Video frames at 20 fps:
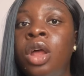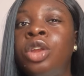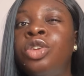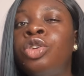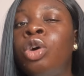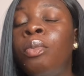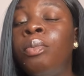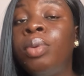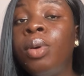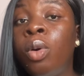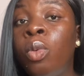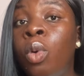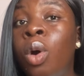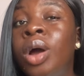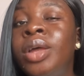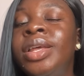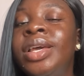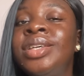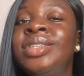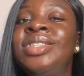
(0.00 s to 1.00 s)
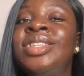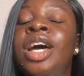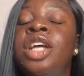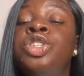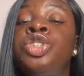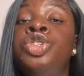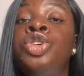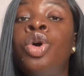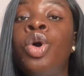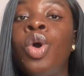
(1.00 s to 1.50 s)
number one is
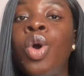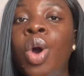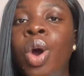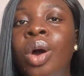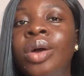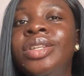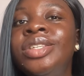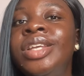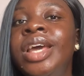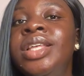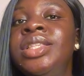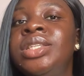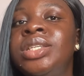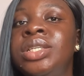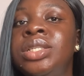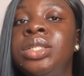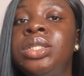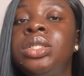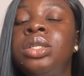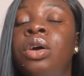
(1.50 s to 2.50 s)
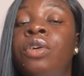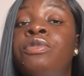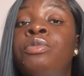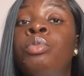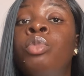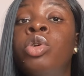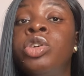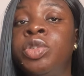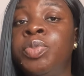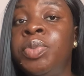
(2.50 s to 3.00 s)
that your content itself
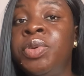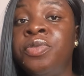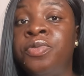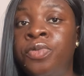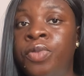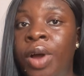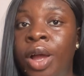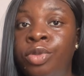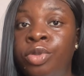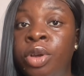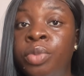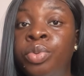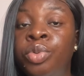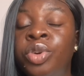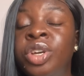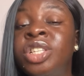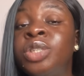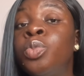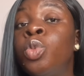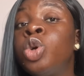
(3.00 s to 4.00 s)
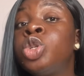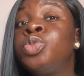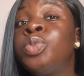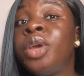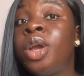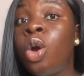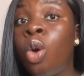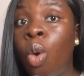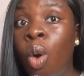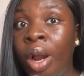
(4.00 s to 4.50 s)
must be valuable. It must
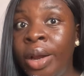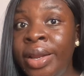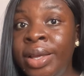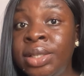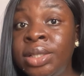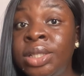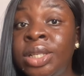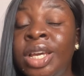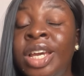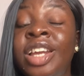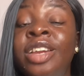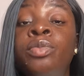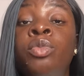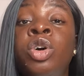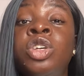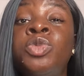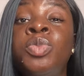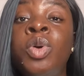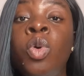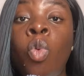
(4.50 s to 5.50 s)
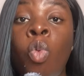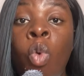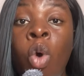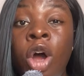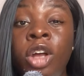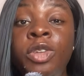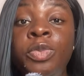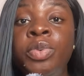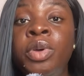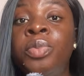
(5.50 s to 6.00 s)
be quality. It must be
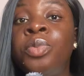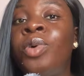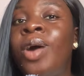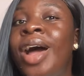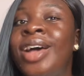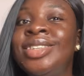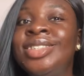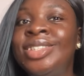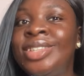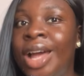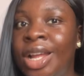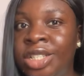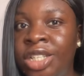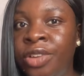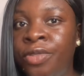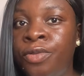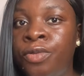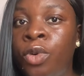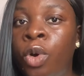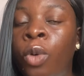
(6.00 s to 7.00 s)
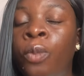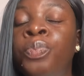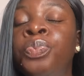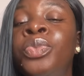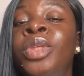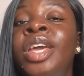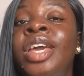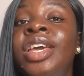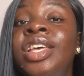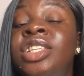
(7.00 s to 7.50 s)
what people are searching for.
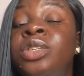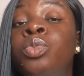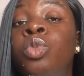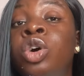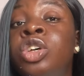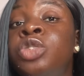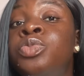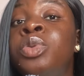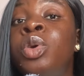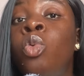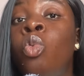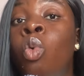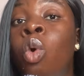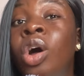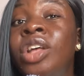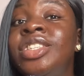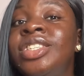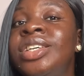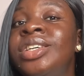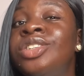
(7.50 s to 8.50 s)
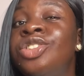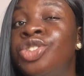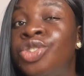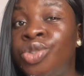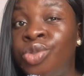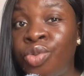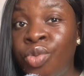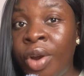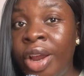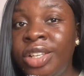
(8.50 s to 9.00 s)
It must be what
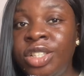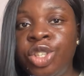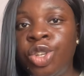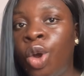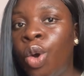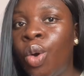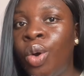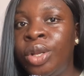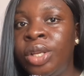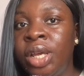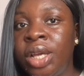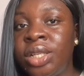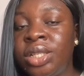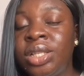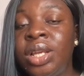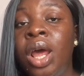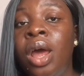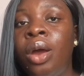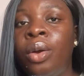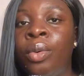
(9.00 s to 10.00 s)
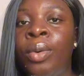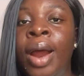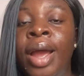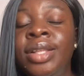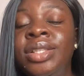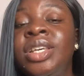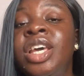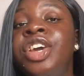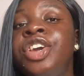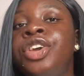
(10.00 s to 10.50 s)
interests your audience,
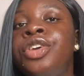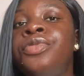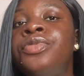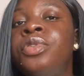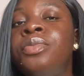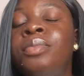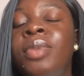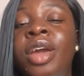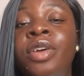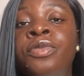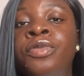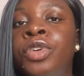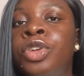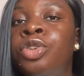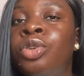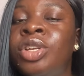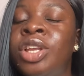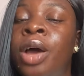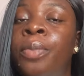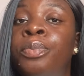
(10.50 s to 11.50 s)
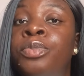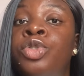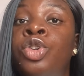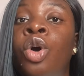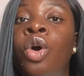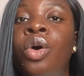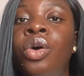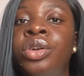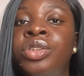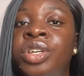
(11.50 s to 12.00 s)
right? If you make video that
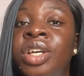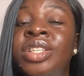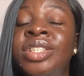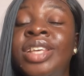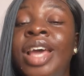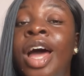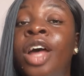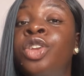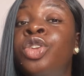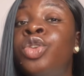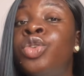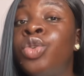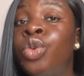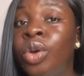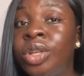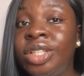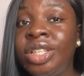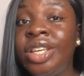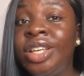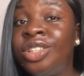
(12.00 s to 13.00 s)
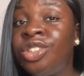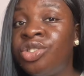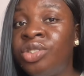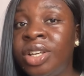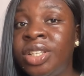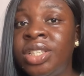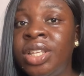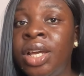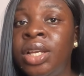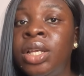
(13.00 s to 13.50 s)
your audience are not
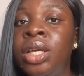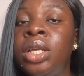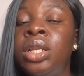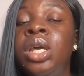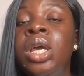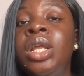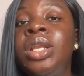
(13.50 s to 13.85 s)
interested in,